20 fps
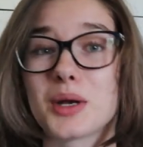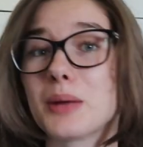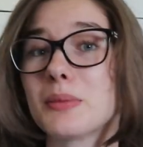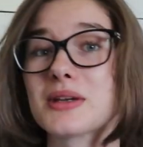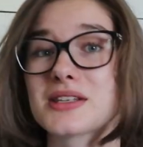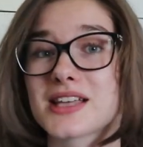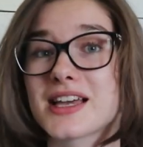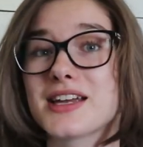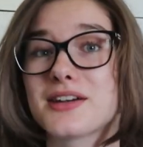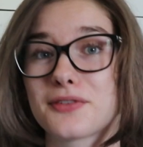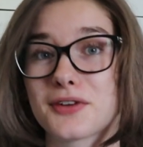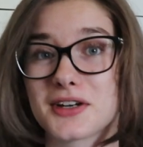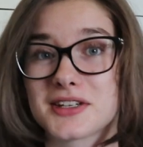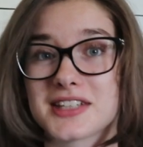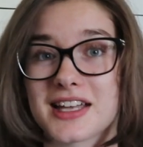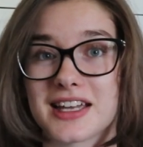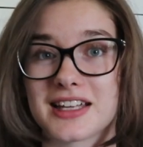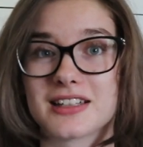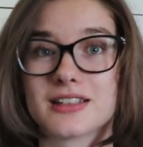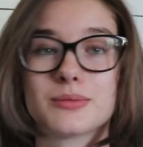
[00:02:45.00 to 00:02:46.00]
but I'm excited for it
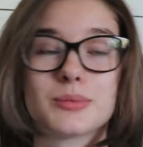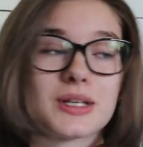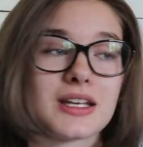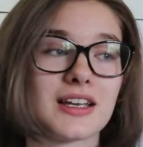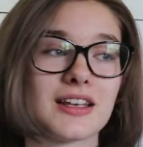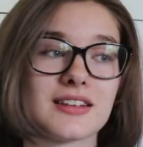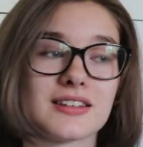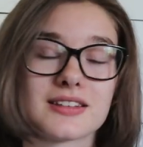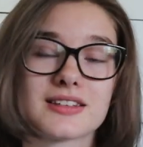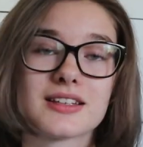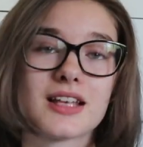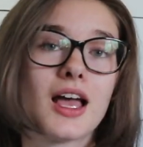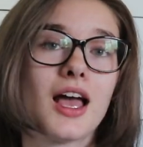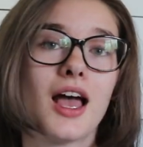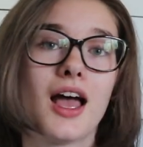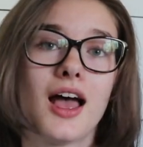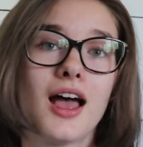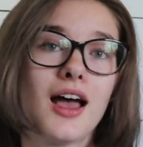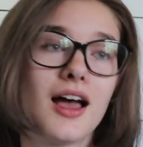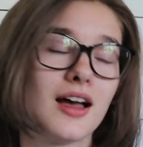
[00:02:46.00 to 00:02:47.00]
to end because
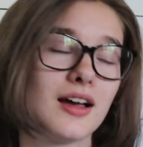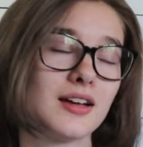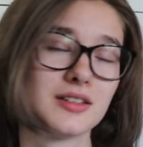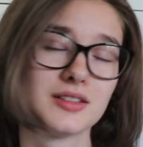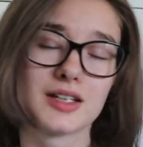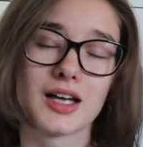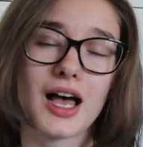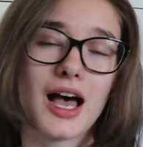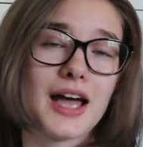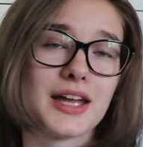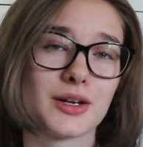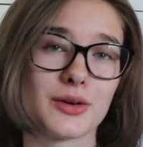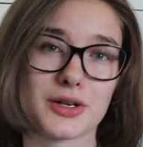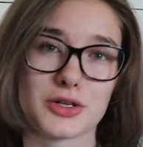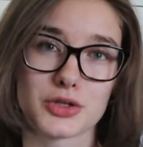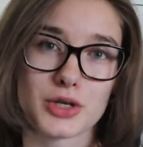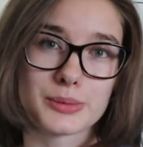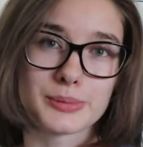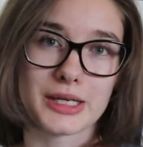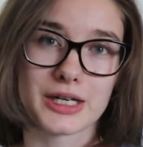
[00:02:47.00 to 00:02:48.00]
I don't
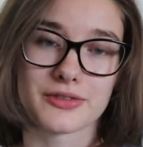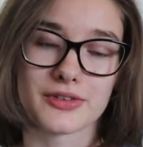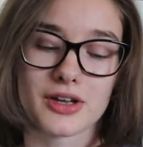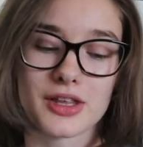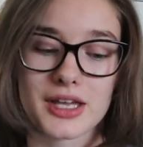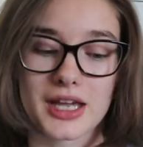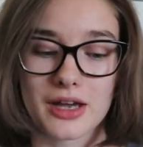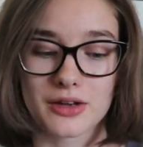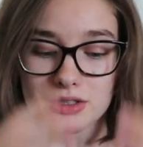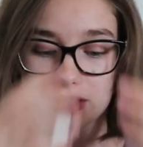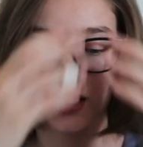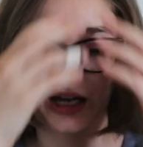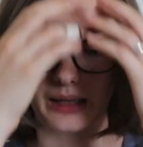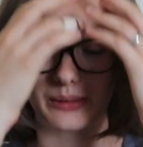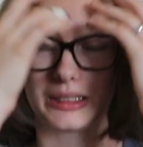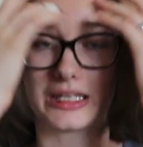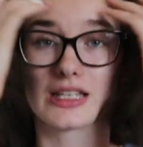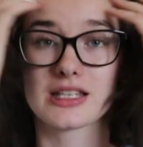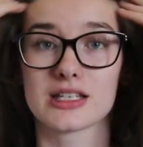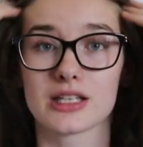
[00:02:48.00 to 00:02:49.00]
enjoy my hair falling out. I
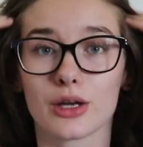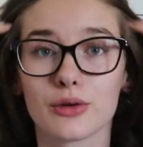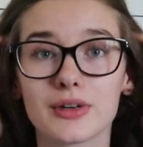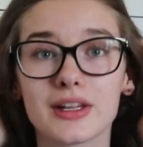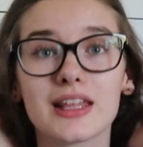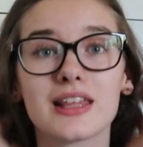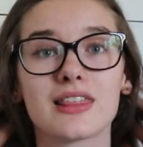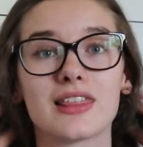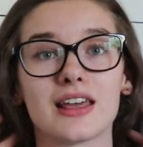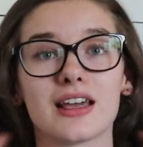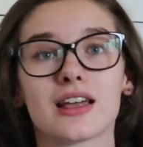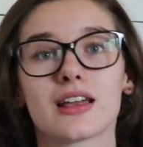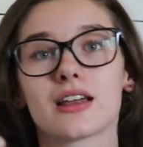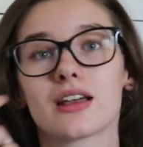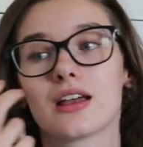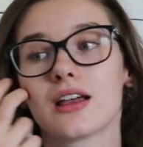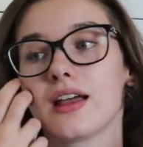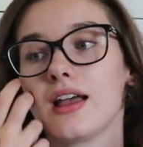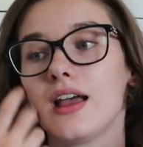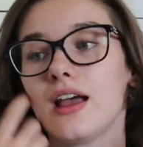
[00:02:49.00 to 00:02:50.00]
mean, it's still really thick.
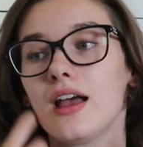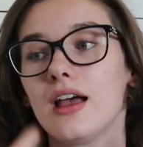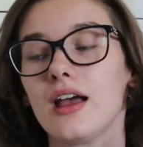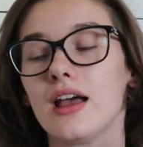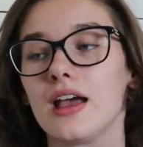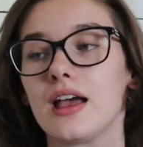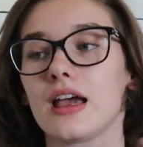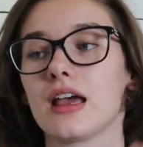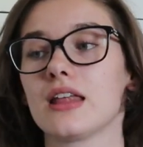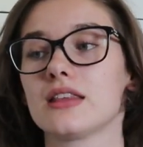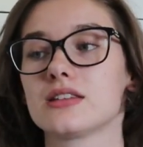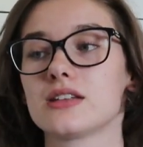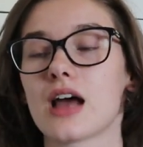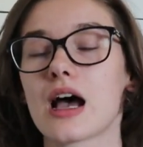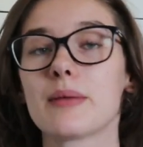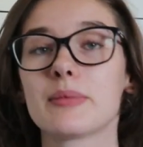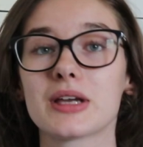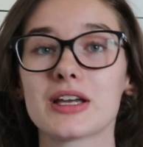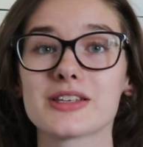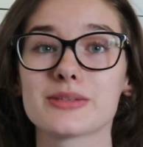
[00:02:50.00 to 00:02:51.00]
It's
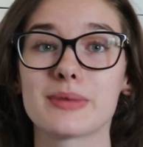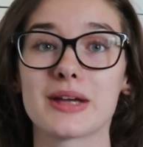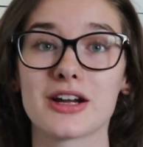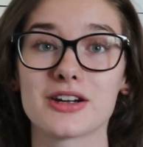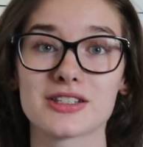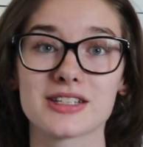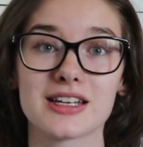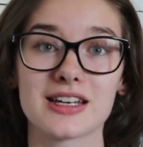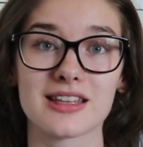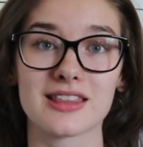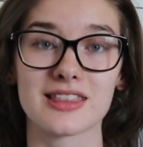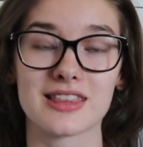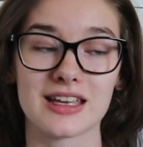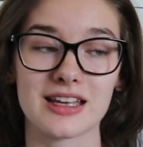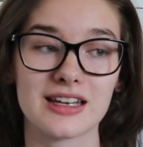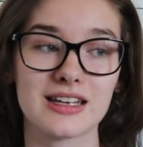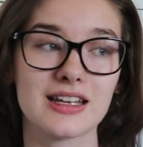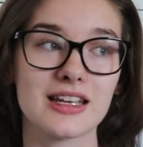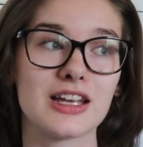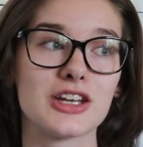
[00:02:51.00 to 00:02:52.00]
not because my hair is getting
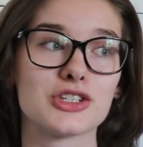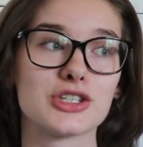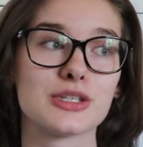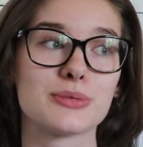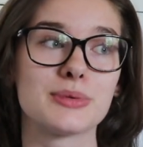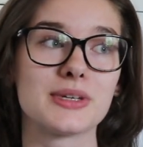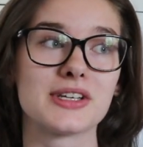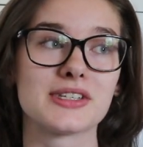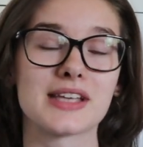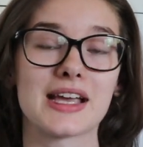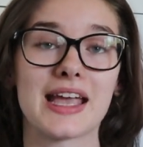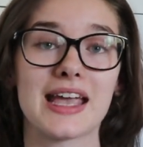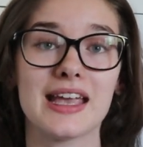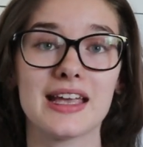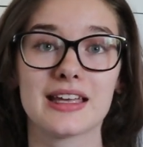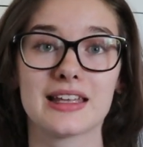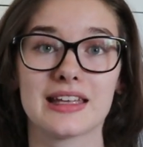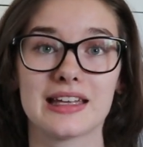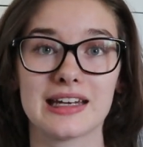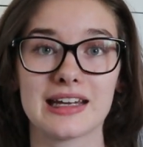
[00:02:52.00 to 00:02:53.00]
thin, it's just because I
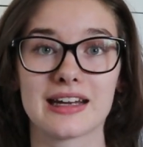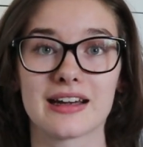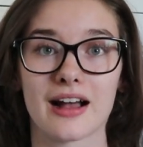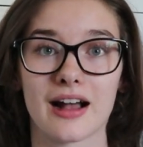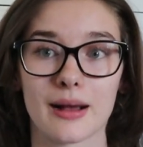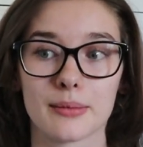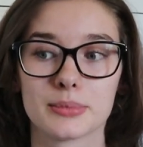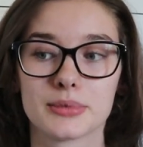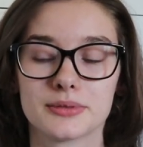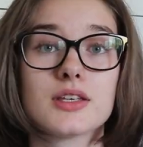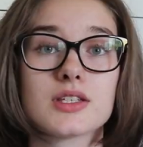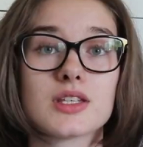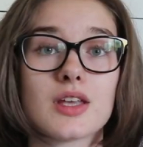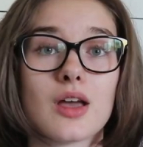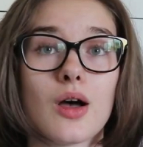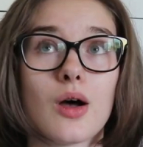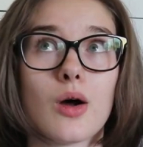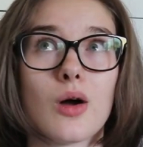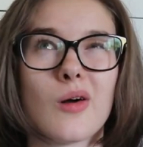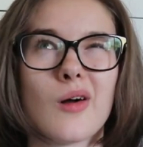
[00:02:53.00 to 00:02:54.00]
hate cleaning it up.
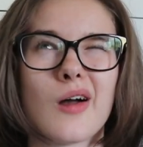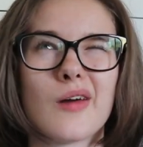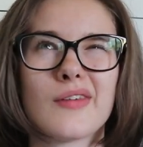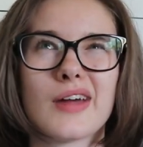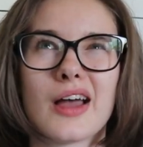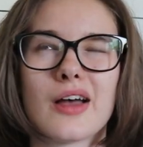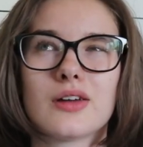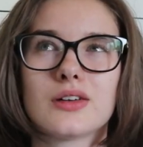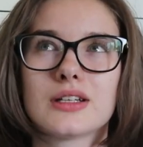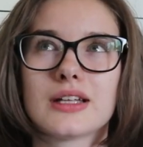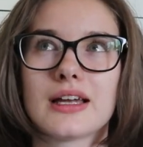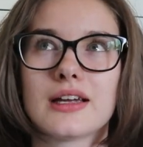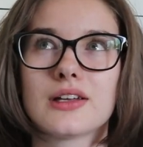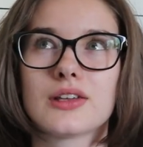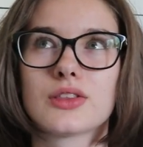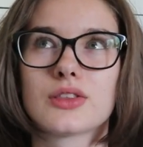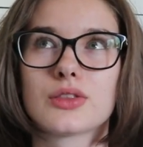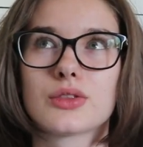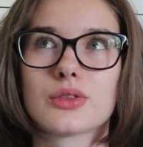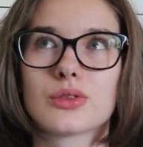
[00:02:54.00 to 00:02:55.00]
So around like
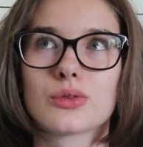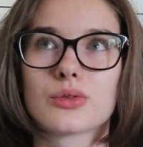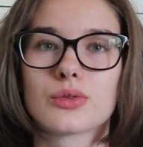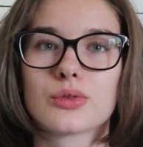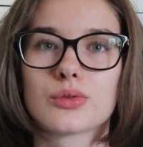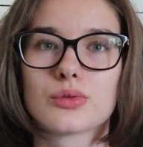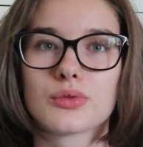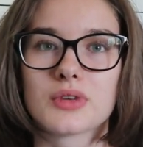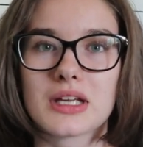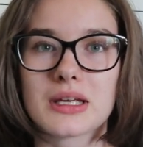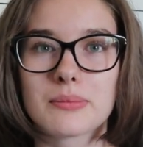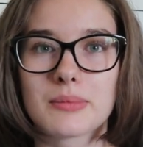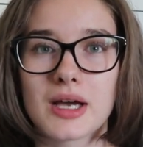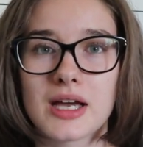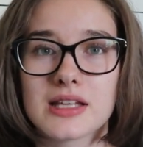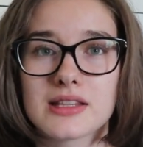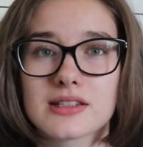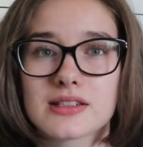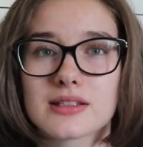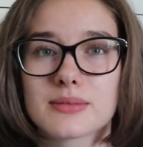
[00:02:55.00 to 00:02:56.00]
three
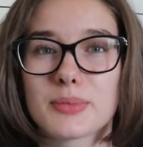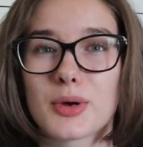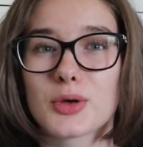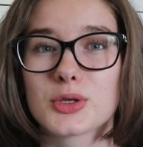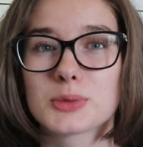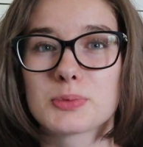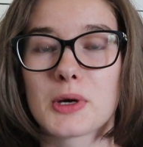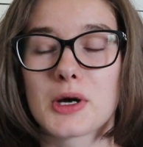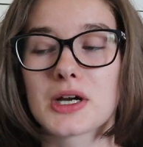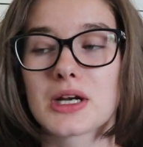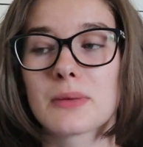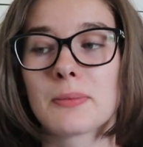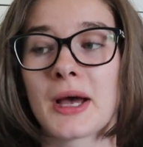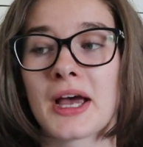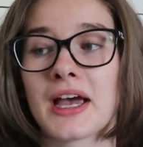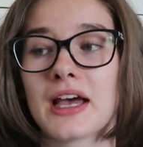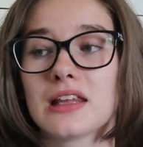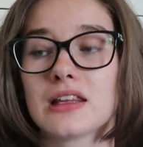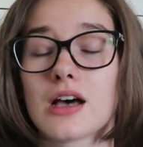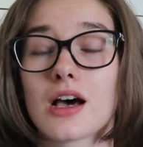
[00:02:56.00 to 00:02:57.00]
months postpartum, I
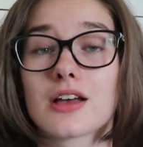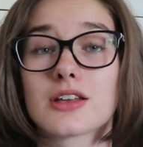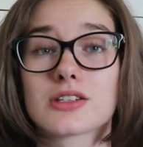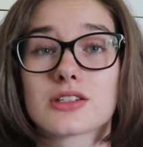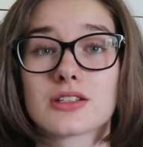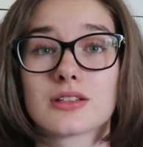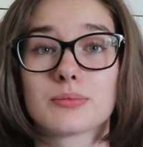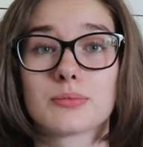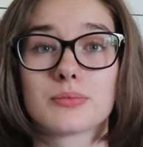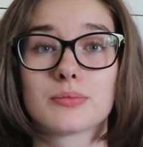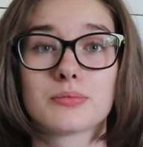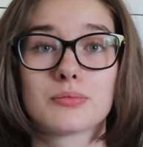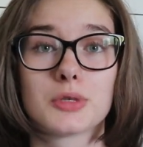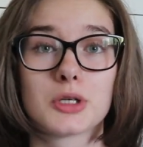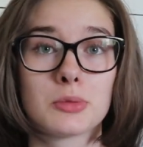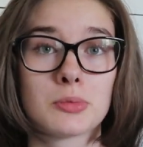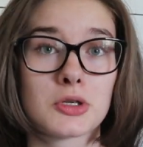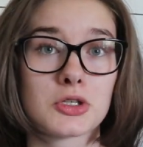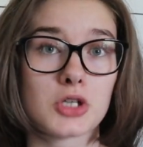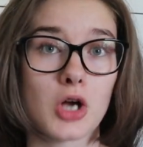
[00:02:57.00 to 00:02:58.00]
had lost
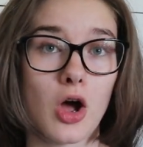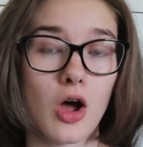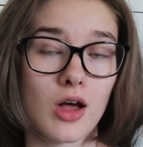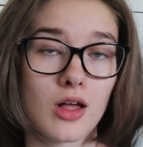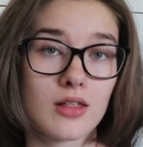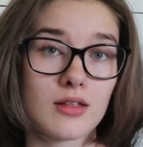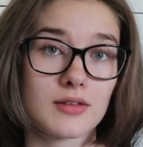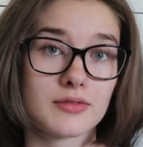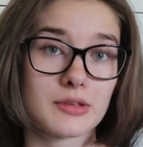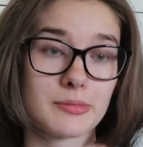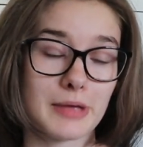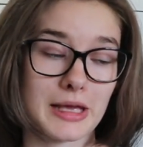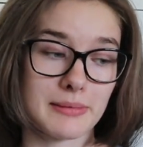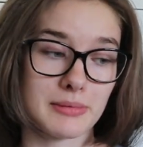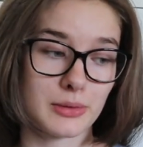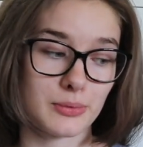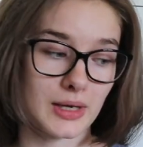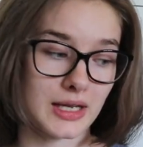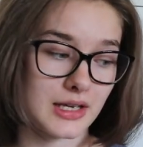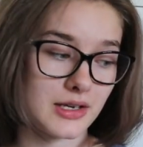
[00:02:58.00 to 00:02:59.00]
pretty much all of the
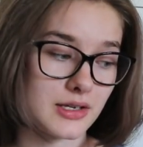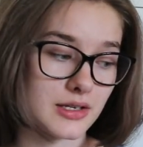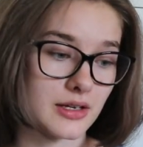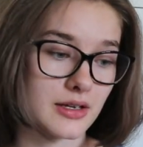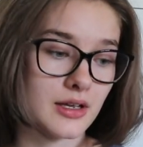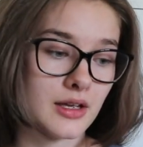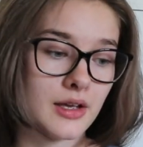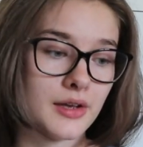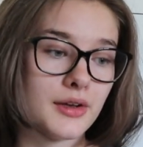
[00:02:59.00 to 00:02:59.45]
baby weight.